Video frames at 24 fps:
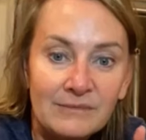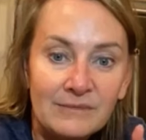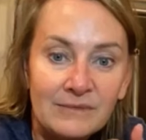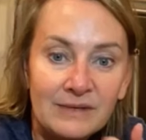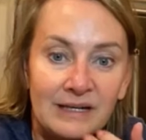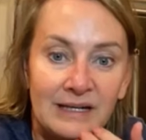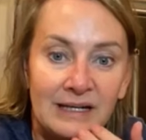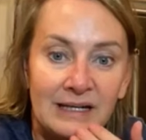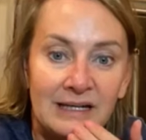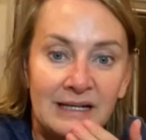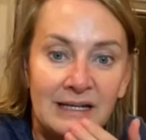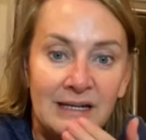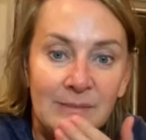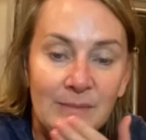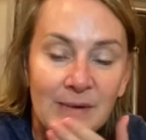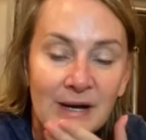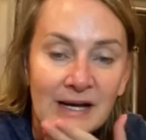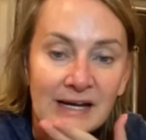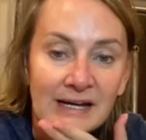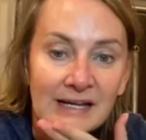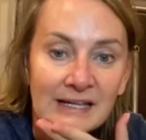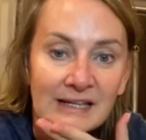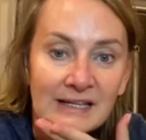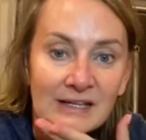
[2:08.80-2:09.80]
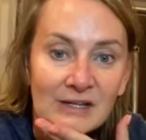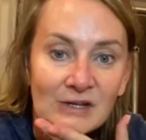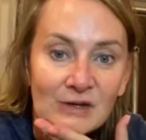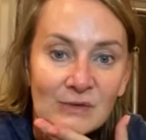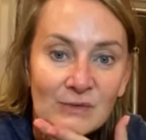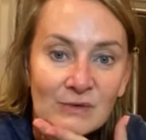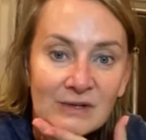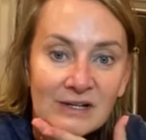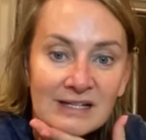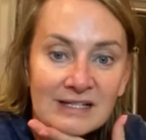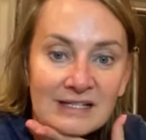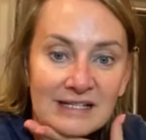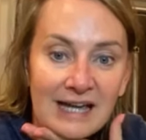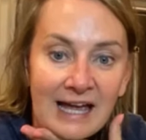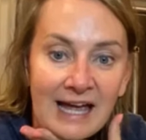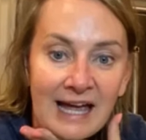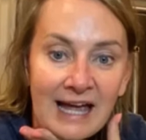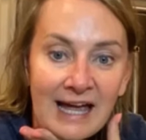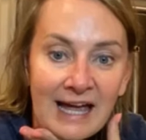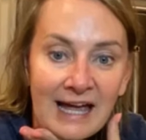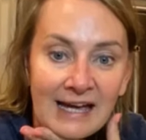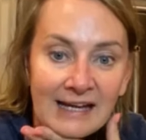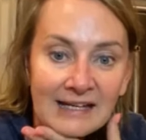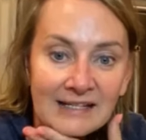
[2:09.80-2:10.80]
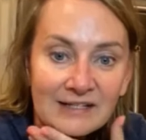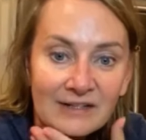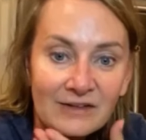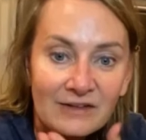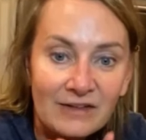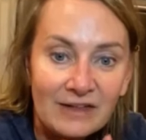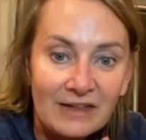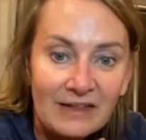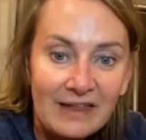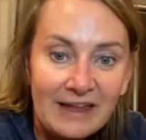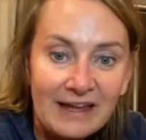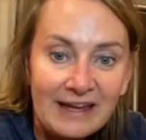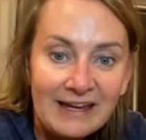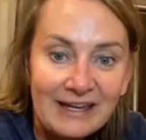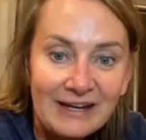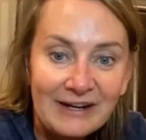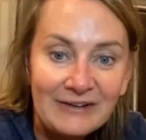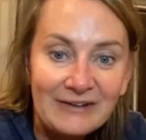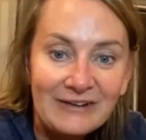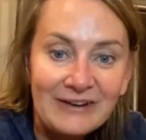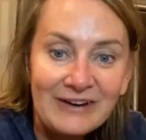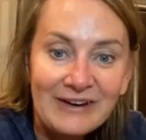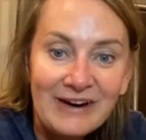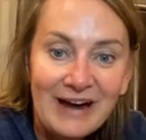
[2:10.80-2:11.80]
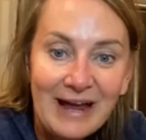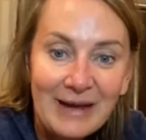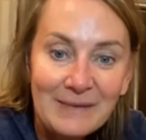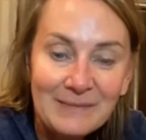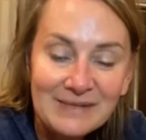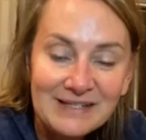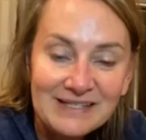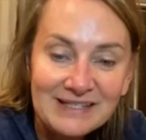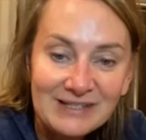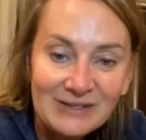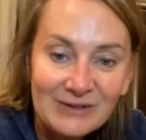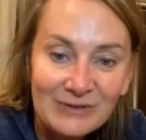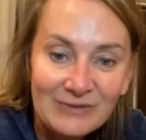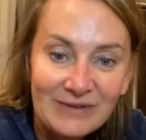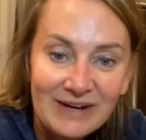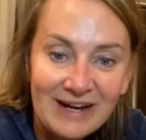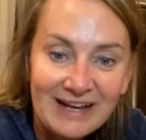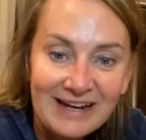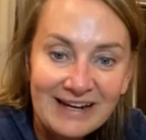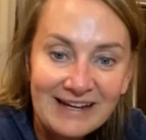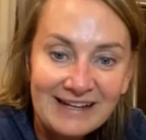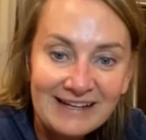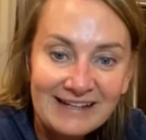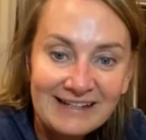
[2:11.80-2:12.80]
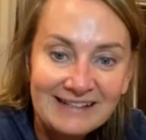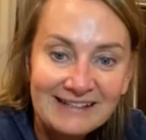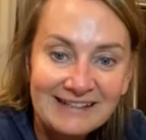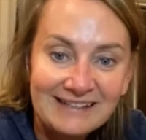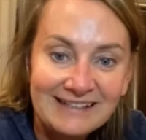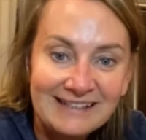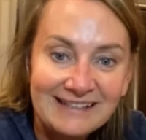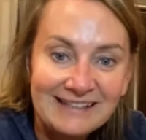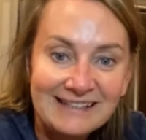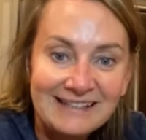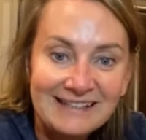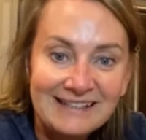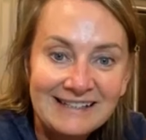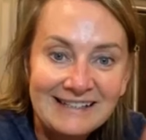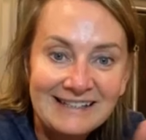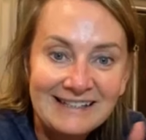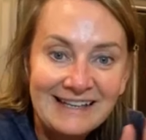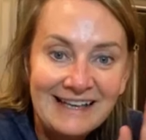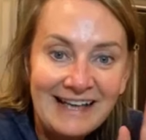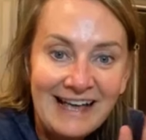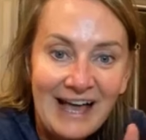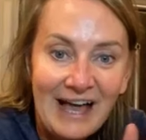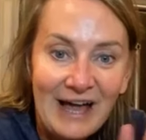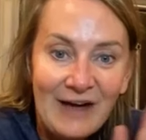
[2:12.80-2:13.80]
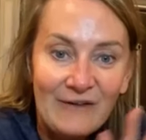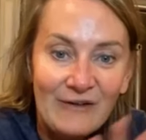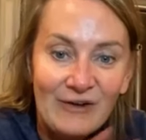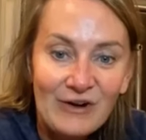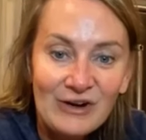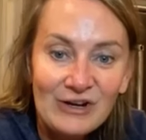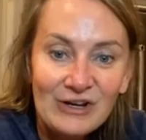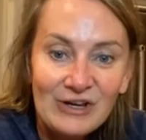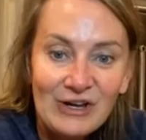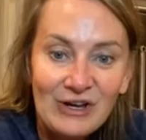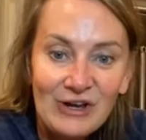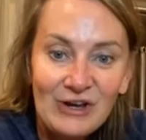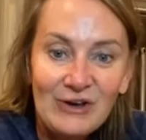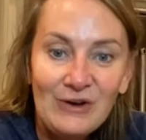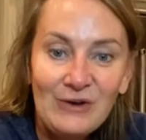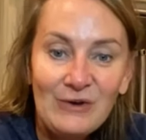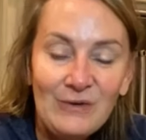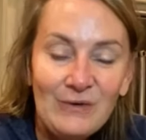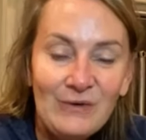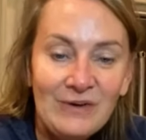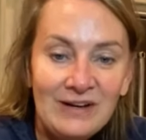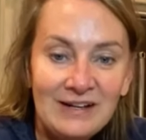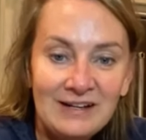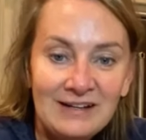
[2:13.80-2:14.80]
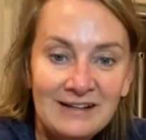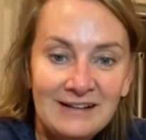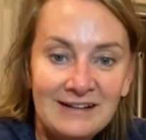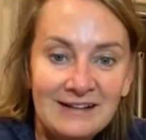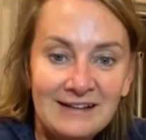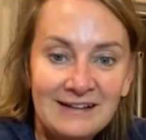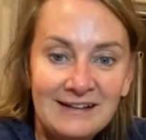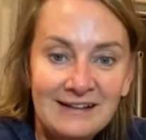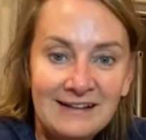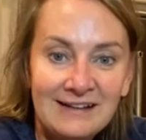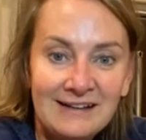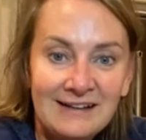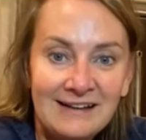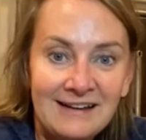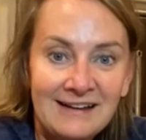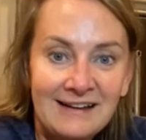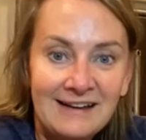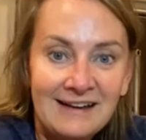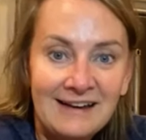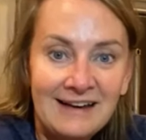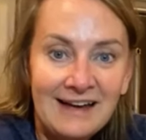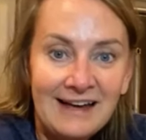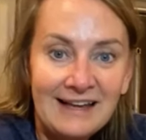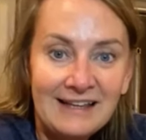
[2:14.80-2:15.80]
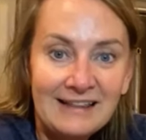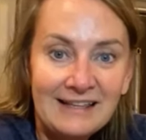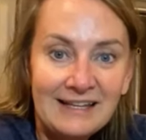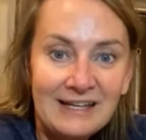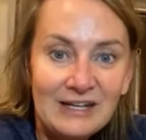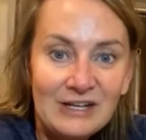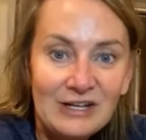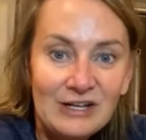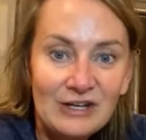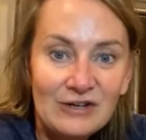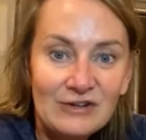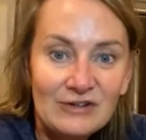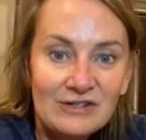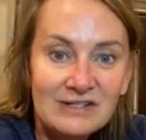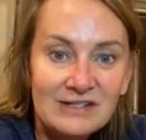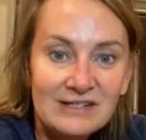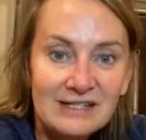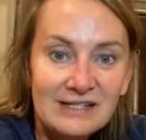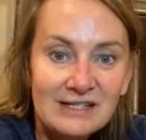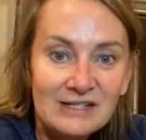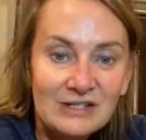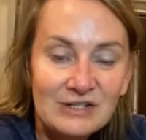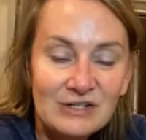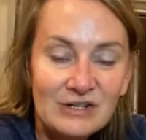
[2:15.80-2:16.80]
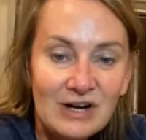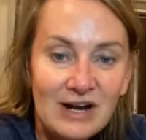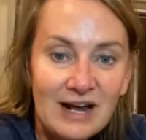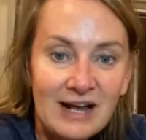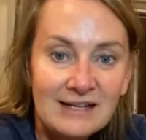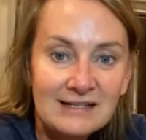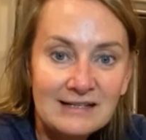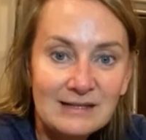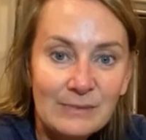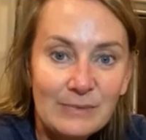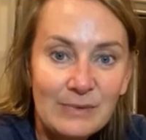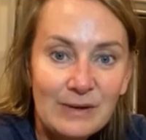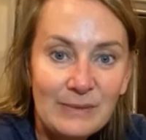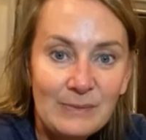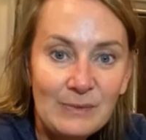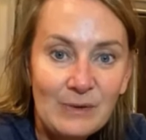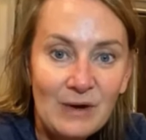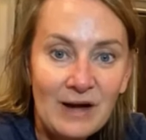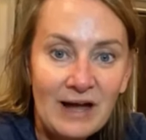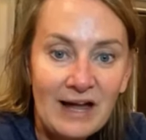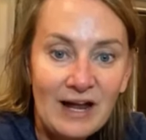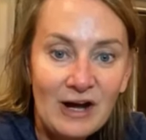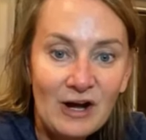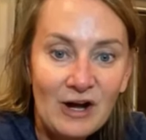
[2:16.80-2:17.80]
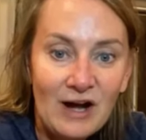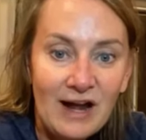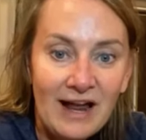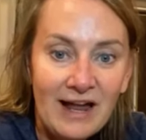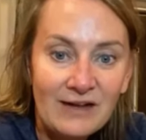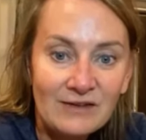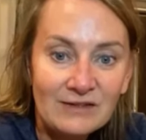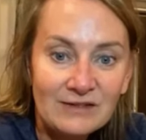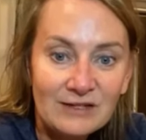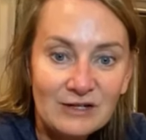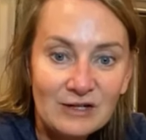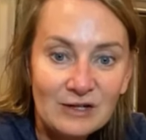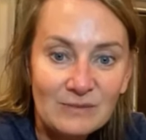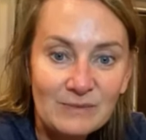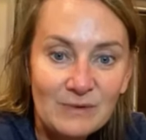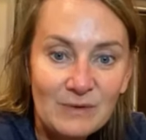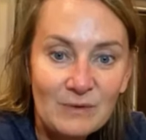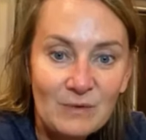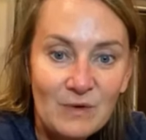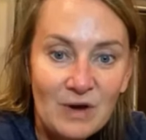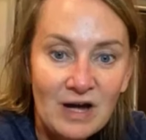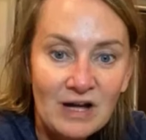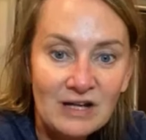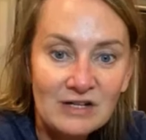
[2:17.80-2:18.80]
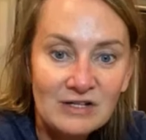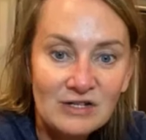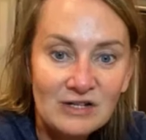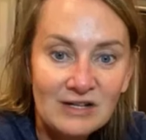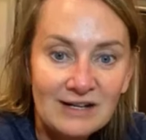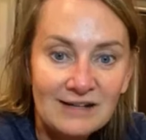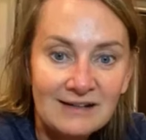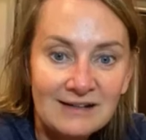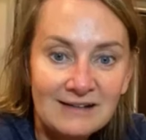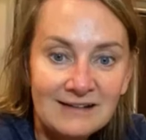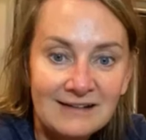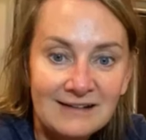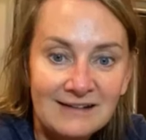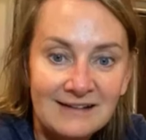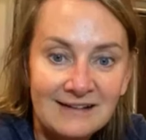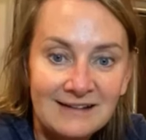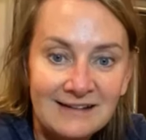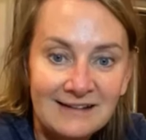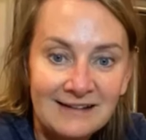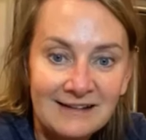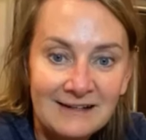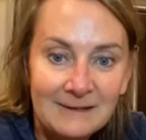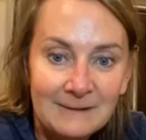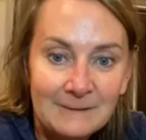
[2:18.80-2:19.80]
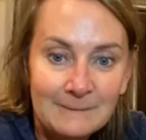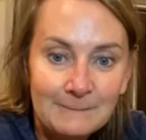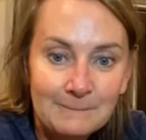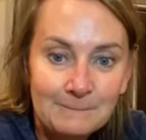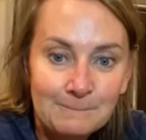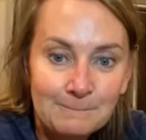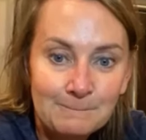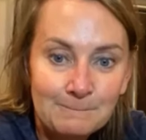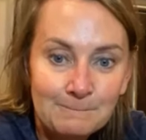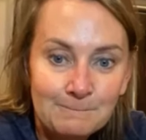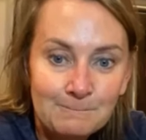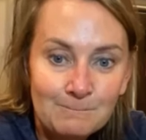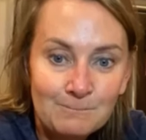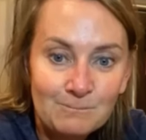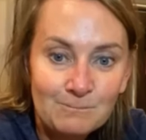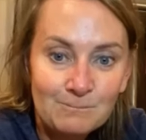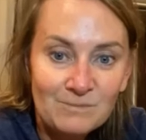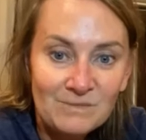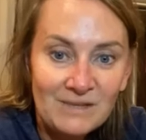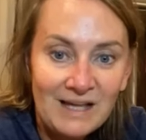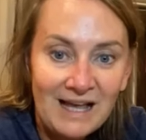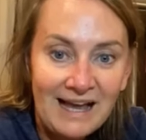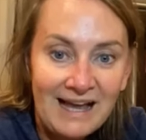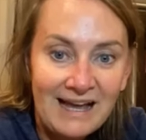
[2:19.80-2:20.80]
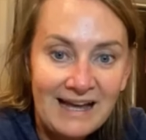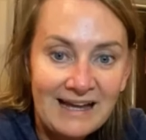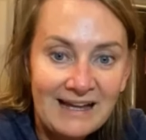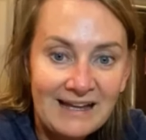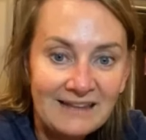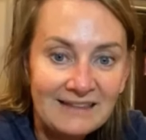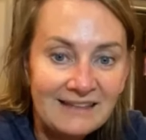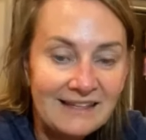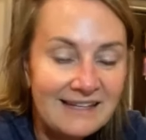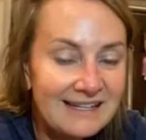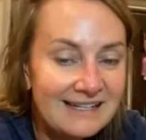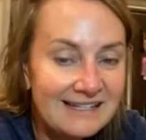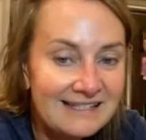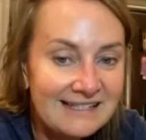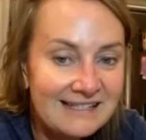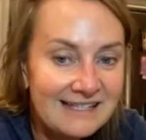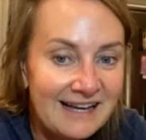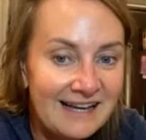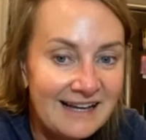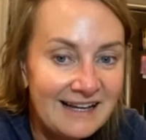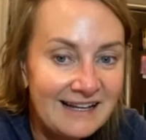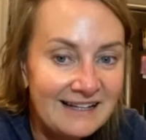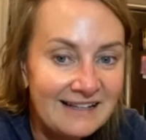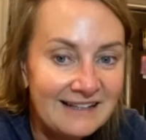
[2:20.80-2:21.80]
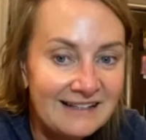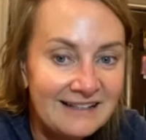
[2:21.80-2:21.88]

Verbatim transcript: Anybody that you want to tag so that they get on here. Hey, Miss Loretta, how are you? I think your sister has some people at her house that are going to be watching. Hey, Elisa.